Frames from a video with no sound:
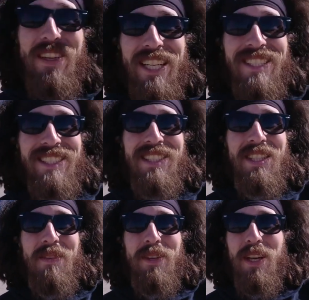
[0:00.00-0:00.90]
because it's a
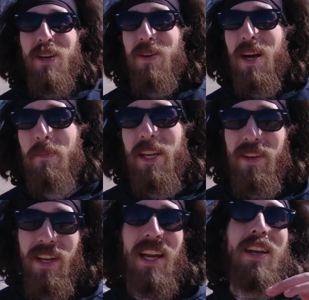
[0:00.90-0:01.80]
CVO. I mean, you
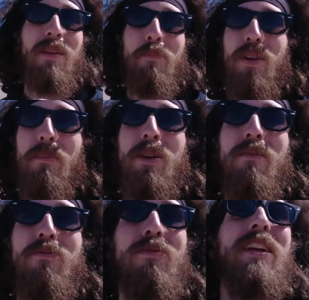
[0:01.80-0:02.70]
get premium
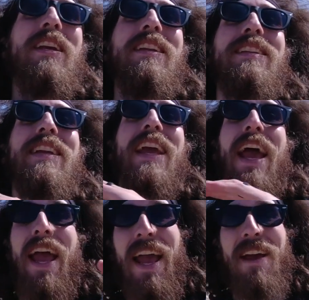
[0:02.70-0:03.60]
freaking
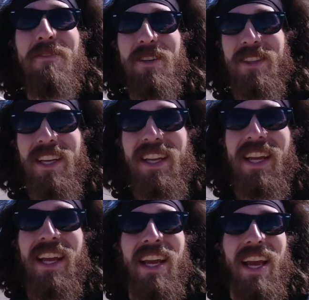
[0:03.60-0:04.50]
everything.
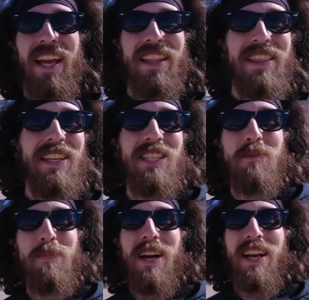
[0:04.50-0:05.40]
And this
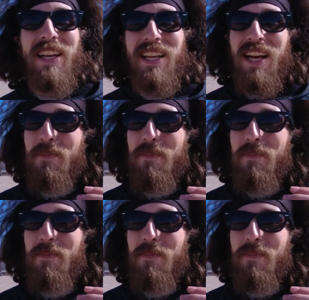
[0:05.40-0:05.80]
bike, I